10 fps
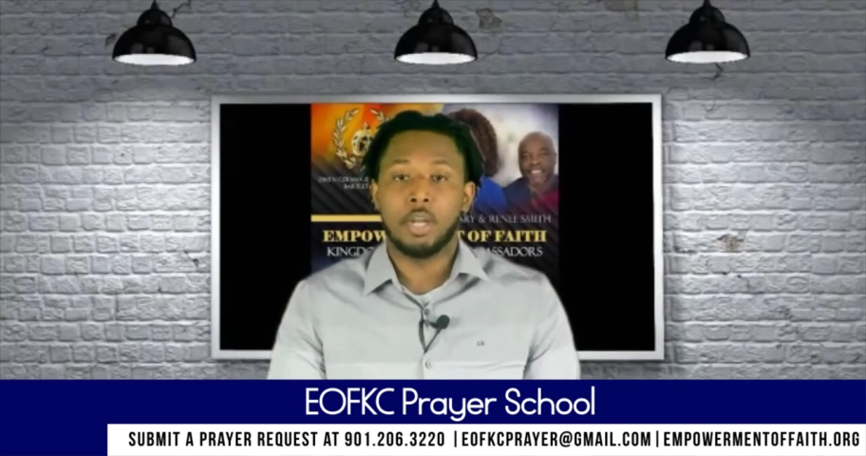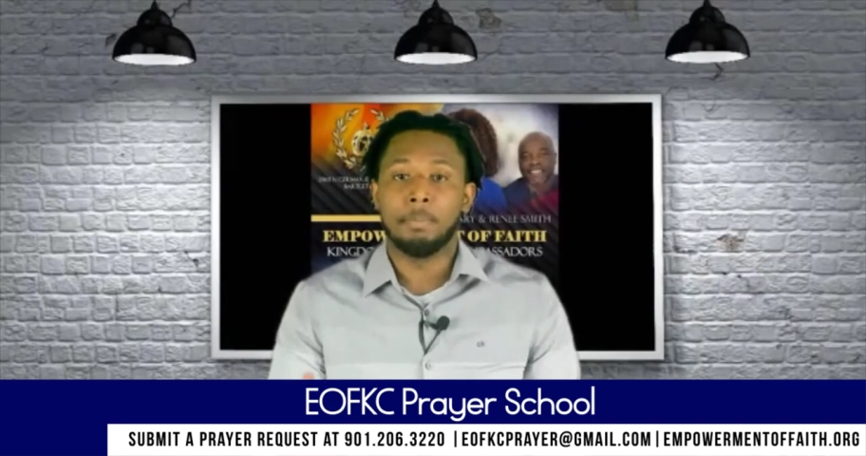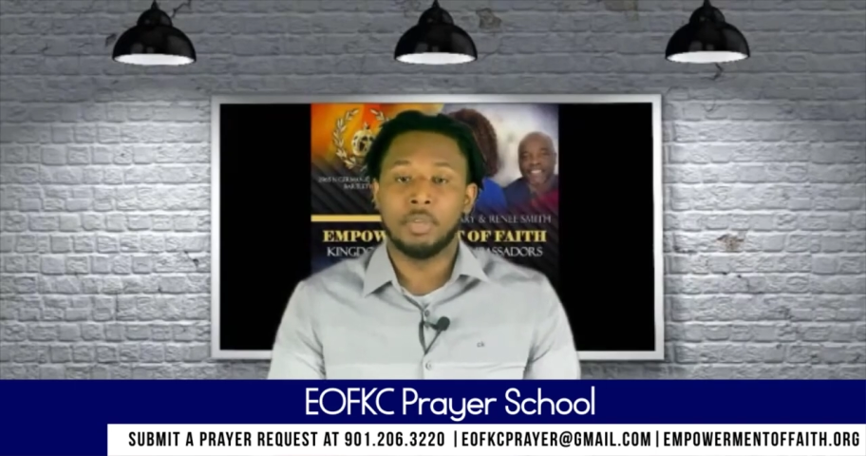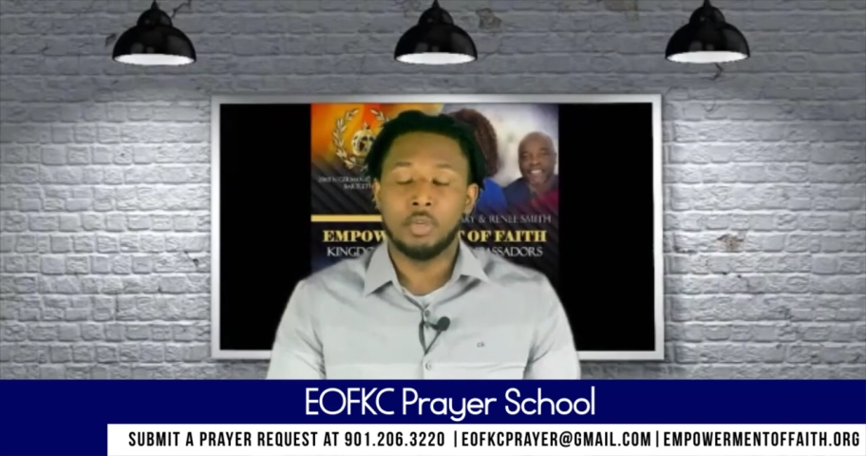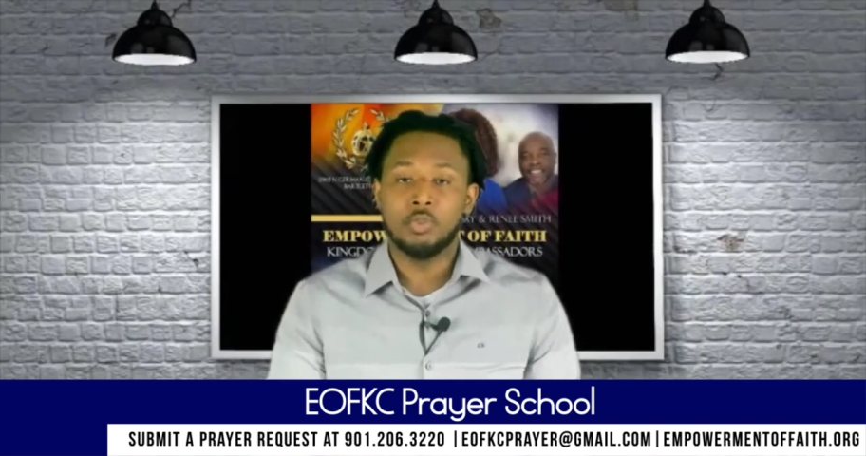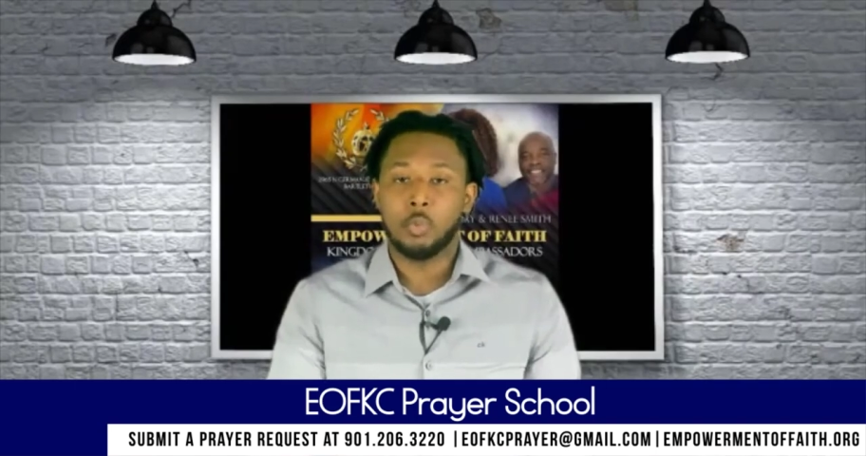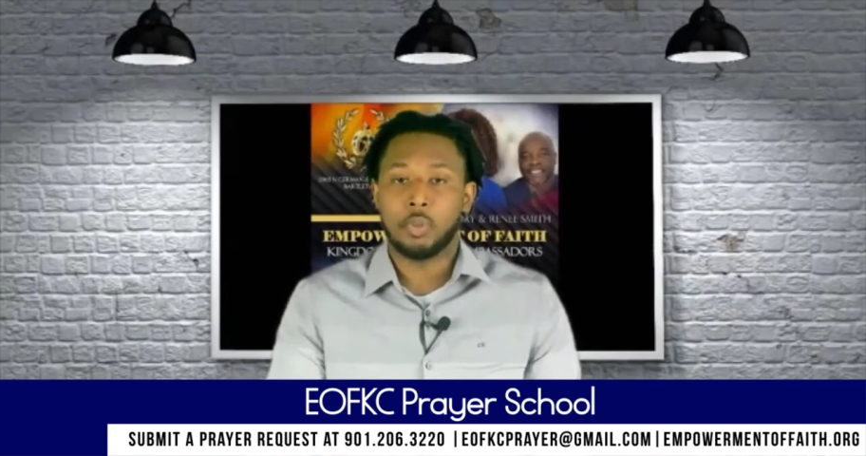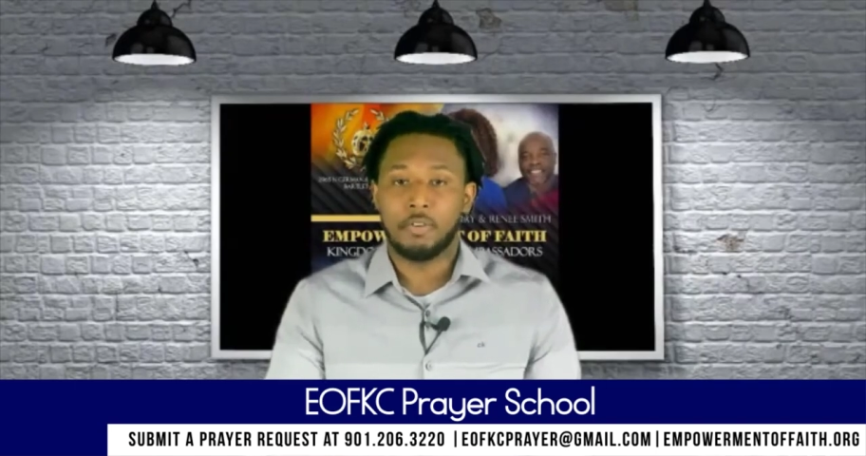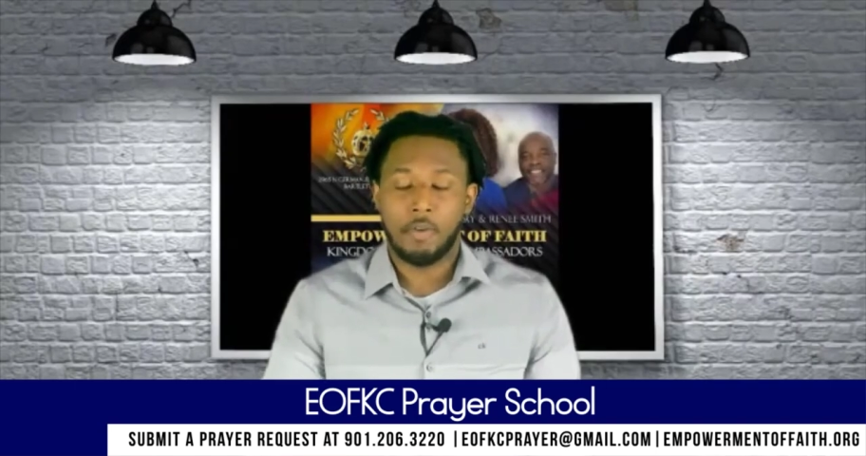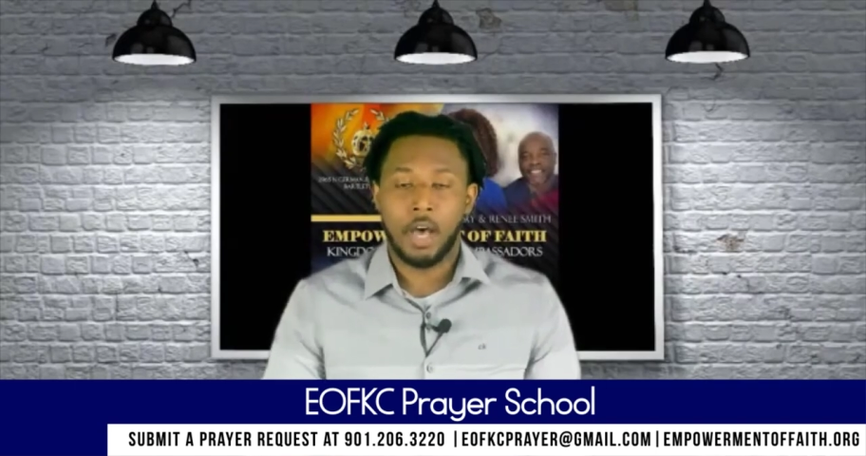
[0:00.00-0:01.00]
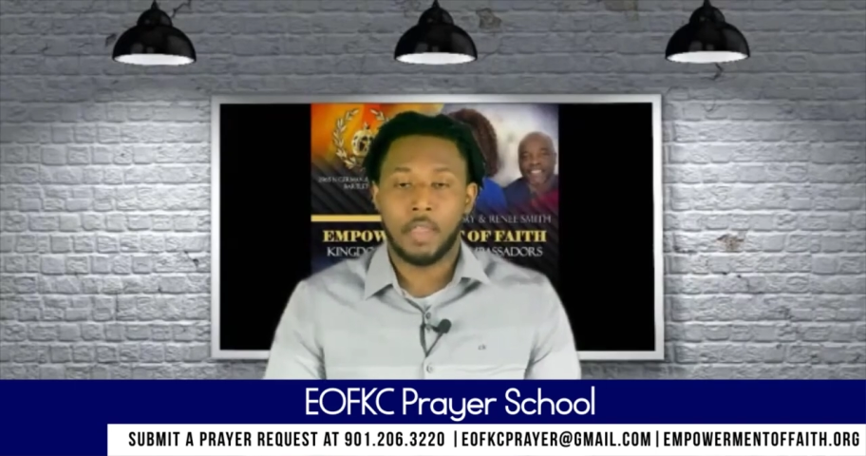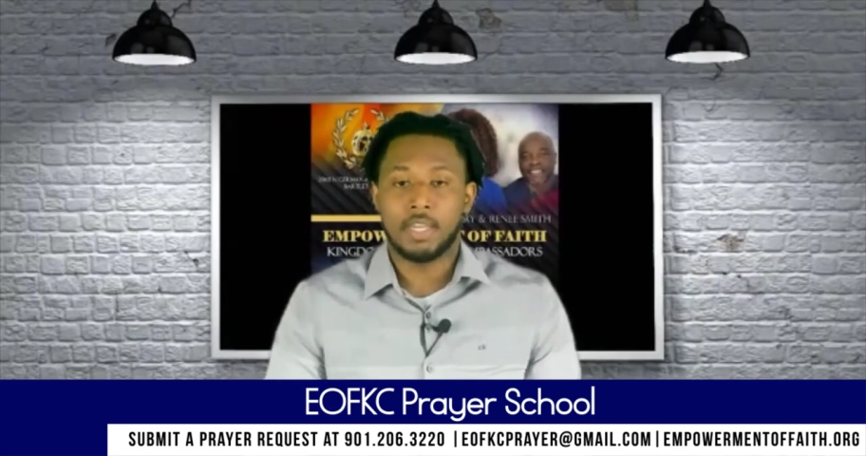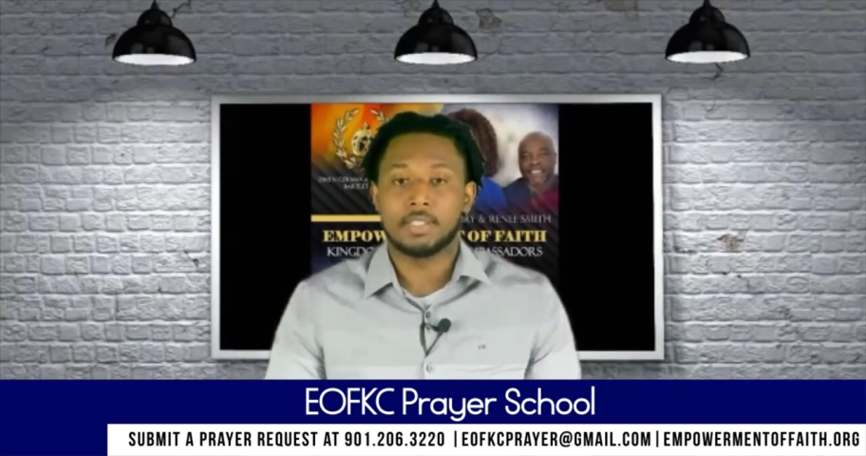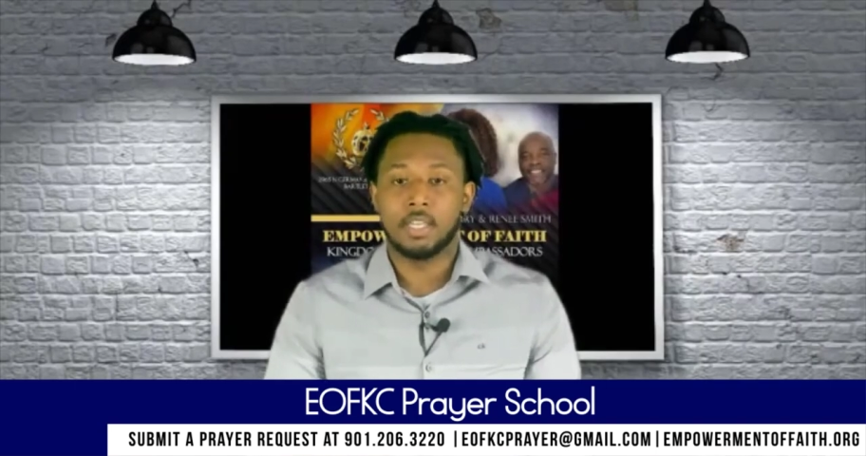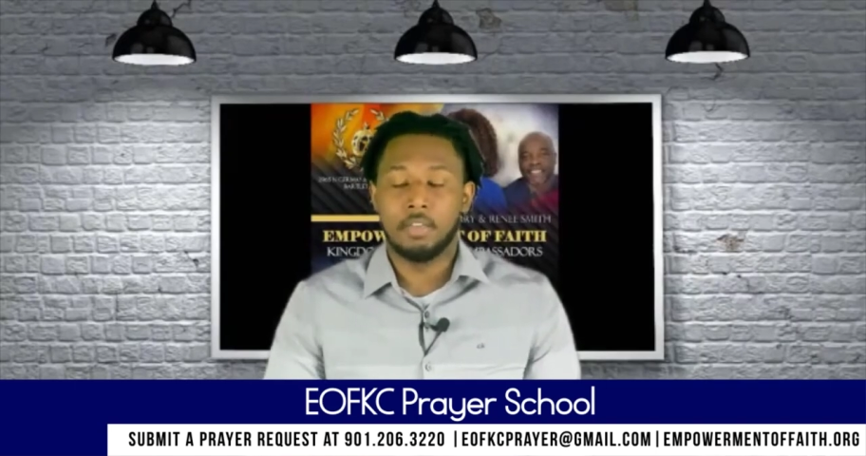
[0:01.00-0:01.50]
abuse what the Father
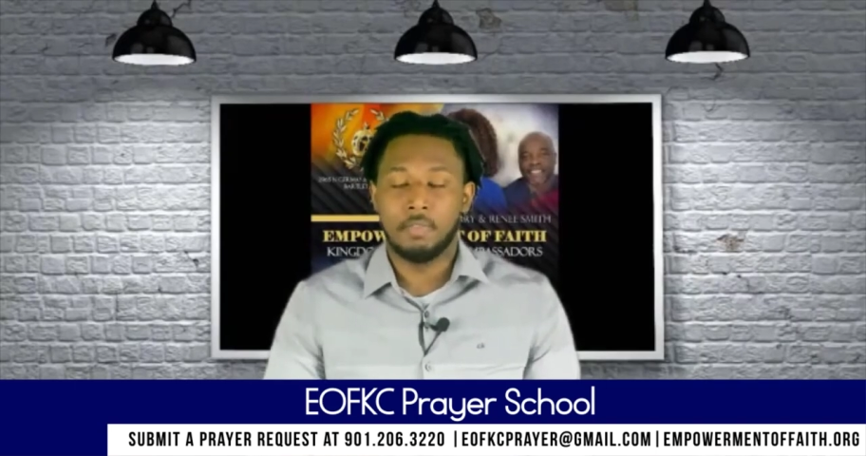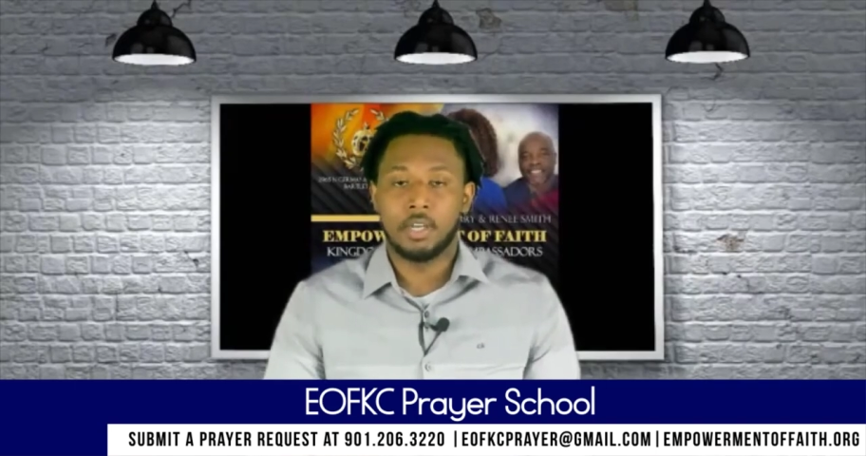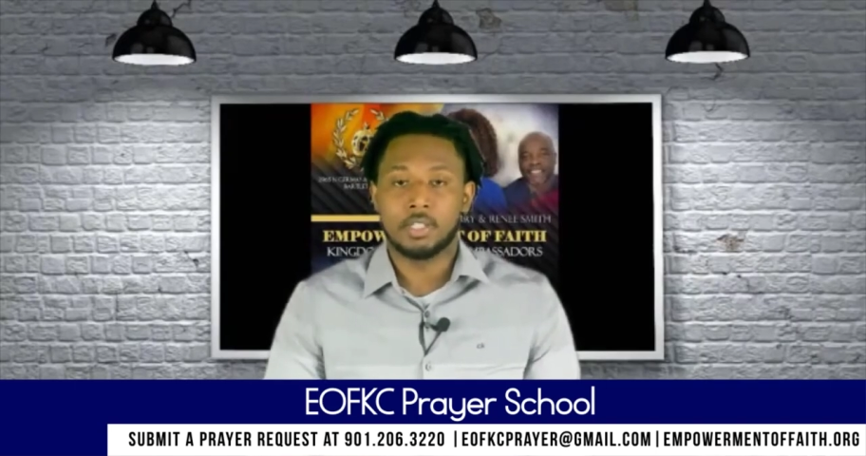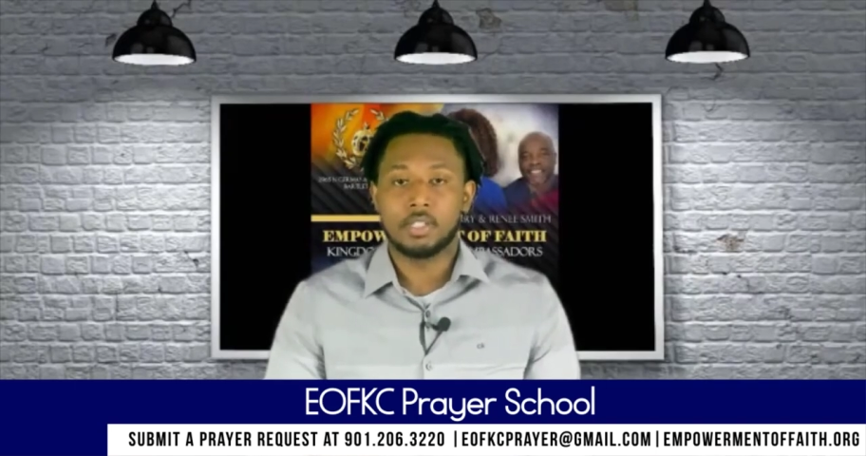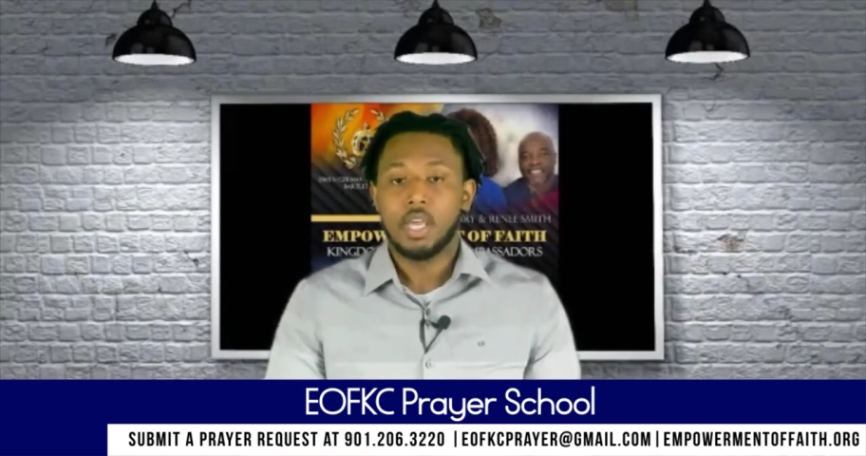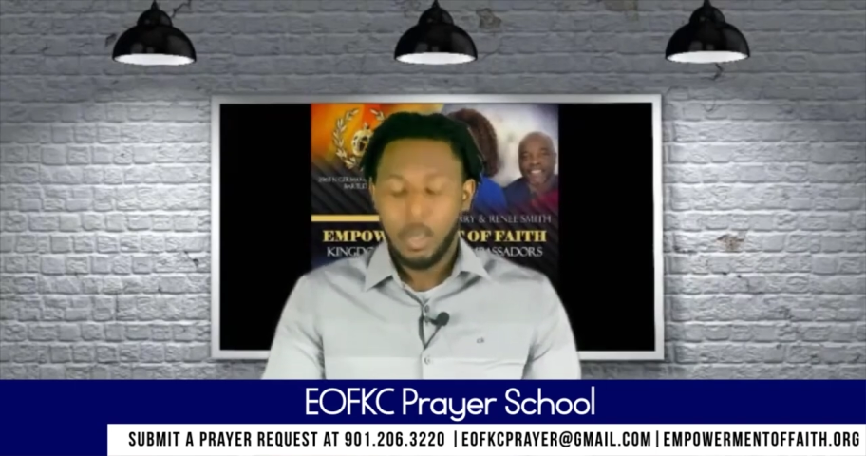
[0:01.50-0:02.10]
has given us.